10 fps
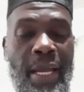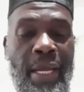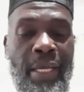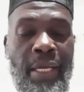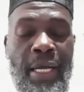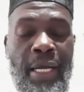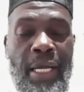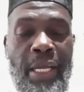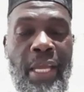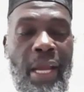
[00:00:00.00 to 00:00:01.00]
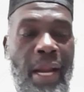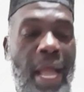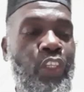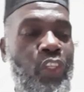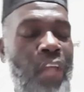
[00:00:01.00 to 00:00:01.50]
And in a
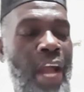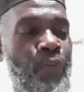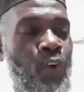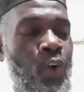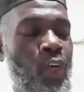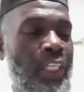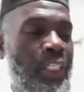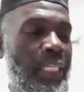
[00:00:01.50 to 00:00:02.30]
rush, I forgot it